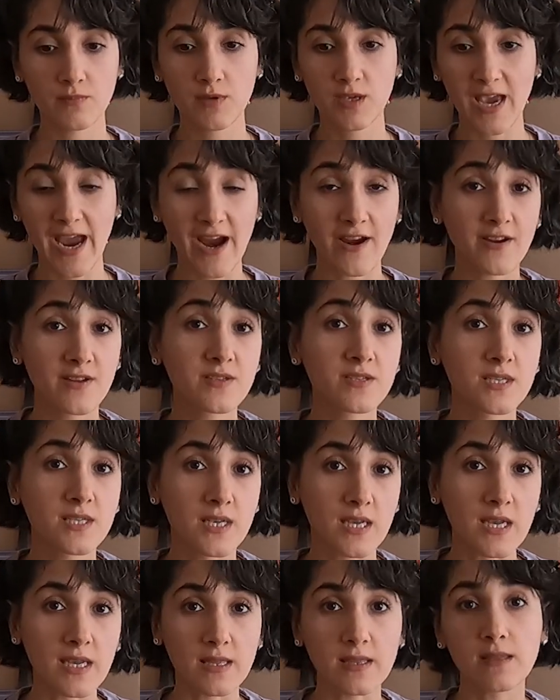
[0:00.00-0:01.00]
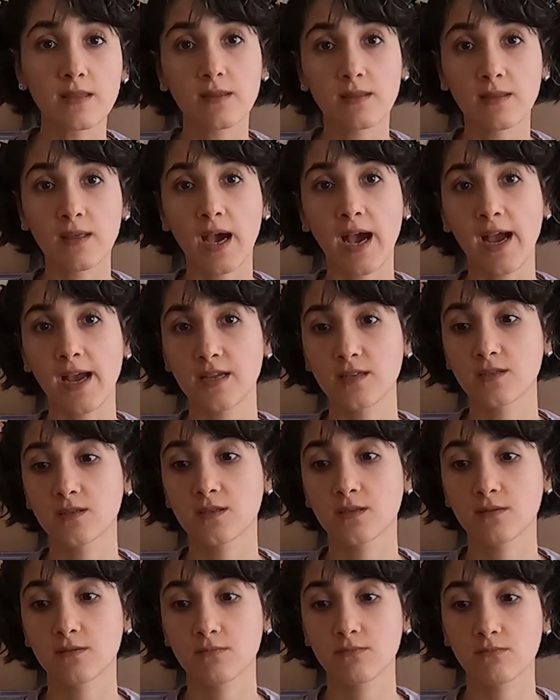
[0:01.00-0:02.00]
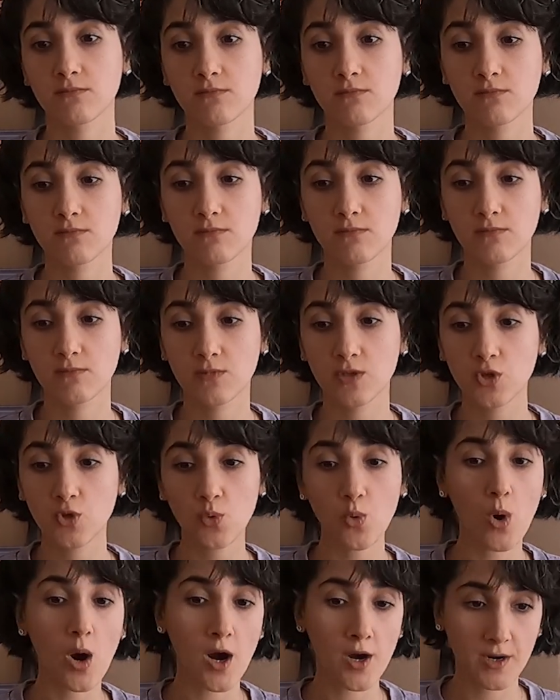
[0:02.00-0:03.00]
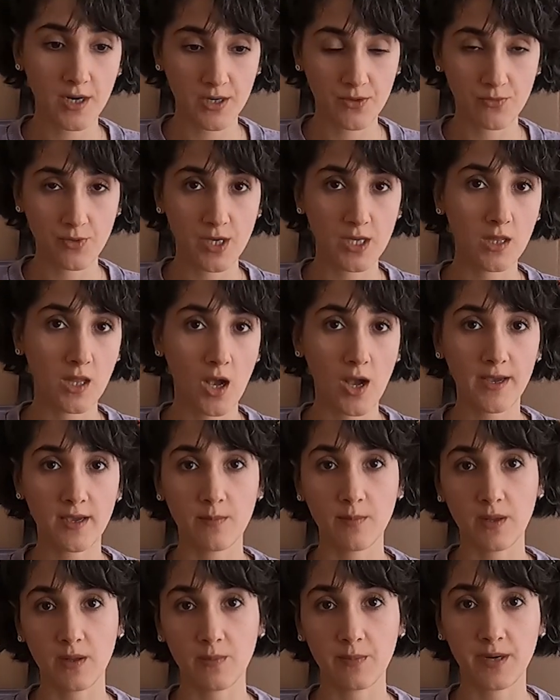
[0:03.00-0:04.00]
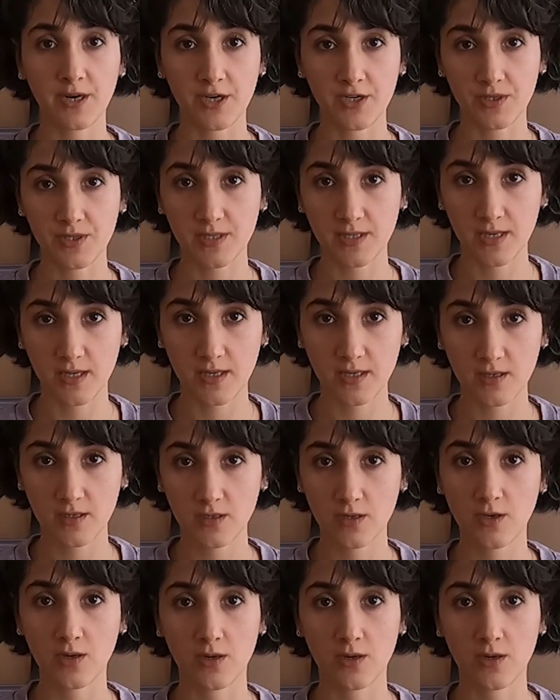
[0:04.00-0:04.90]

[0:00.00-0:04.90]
guarantee that you are a reliable person,